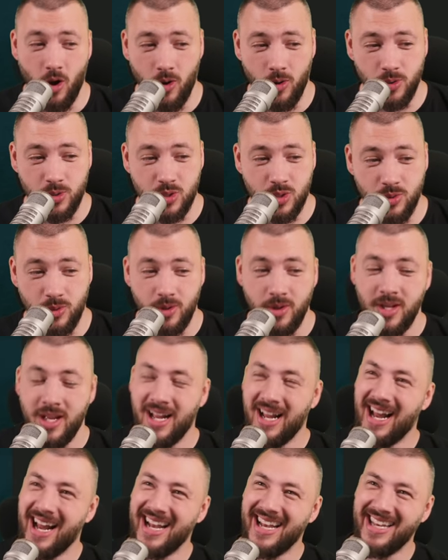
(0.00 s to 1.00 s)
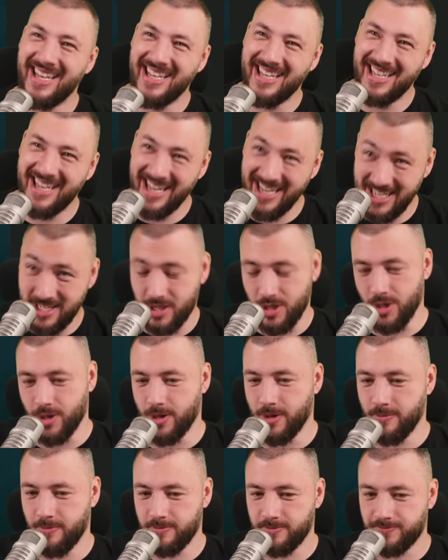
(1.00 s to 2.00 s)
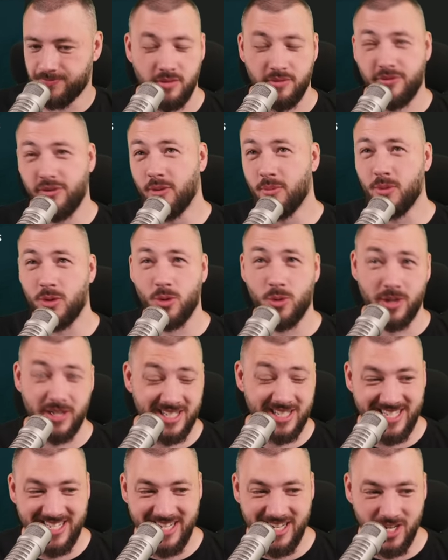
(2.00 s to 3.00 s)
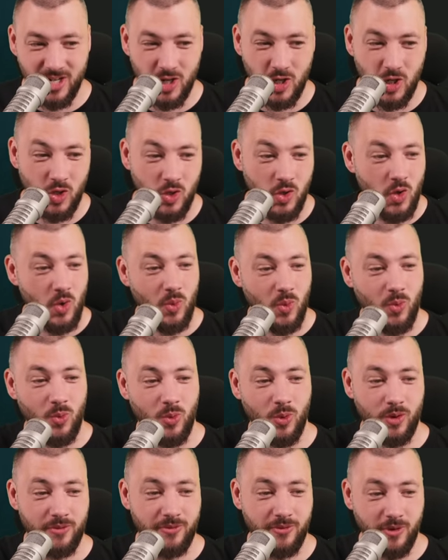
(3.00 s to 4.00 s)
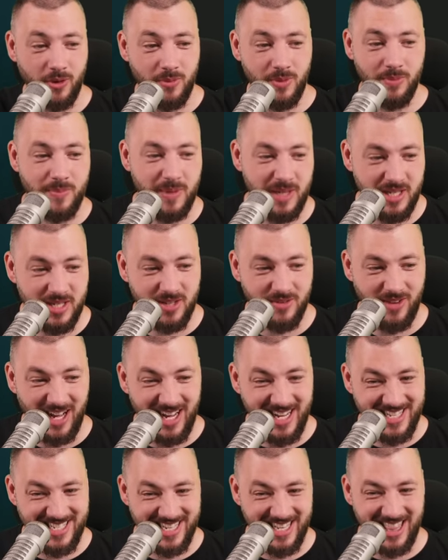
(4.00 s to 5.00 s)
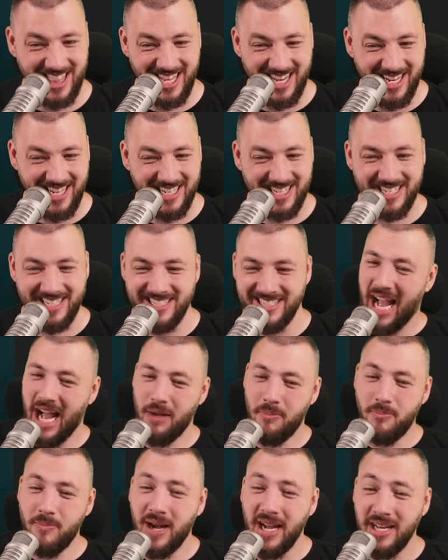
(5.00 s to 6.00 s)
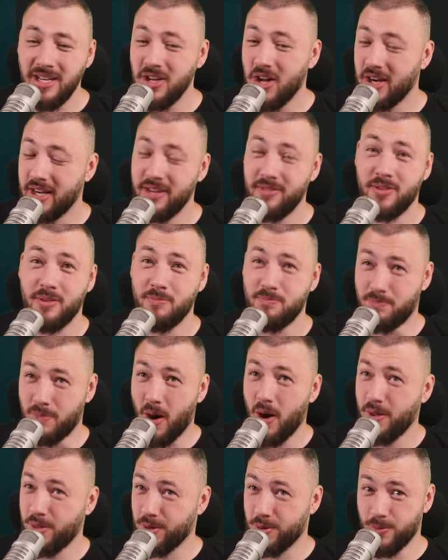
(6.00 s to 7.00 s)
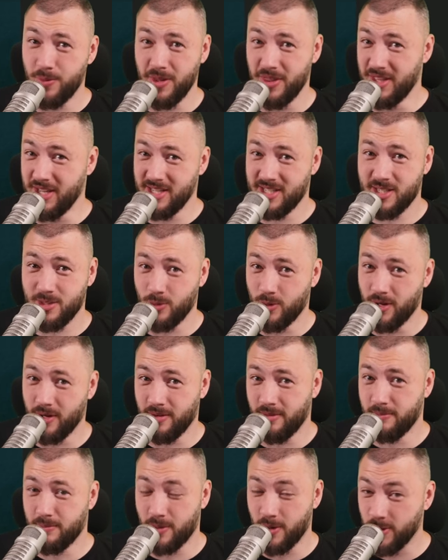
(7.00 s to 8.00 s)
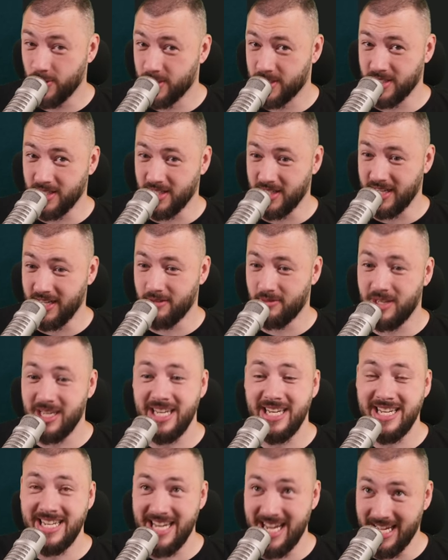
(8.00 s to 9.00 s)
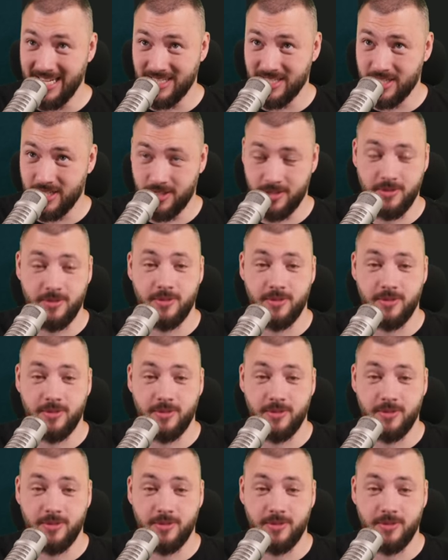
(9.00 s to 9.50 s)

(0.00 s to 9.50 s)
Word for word: also later from Lord Zir or from the Beast of Ice, I think. I might not even bother with this one, personally, yet.